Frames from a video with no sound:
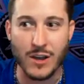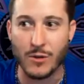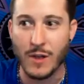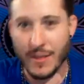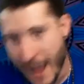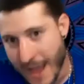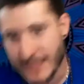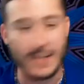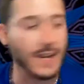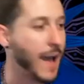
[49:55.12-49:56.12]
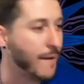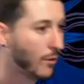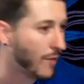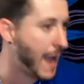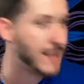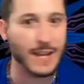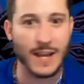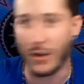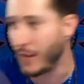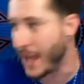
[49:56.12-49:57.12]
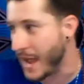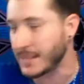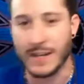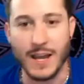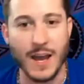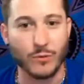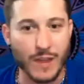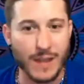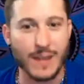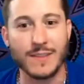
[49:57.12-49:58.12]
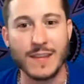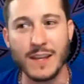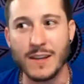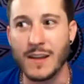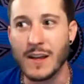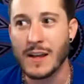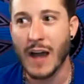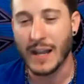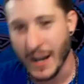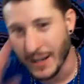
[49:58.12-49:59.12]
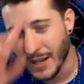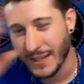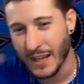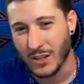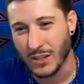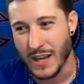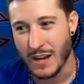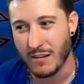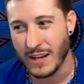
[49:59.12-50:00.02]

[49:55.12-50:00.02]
that's the devil, that's hell, that's the devil. And then I kind of got that clarity, and I'm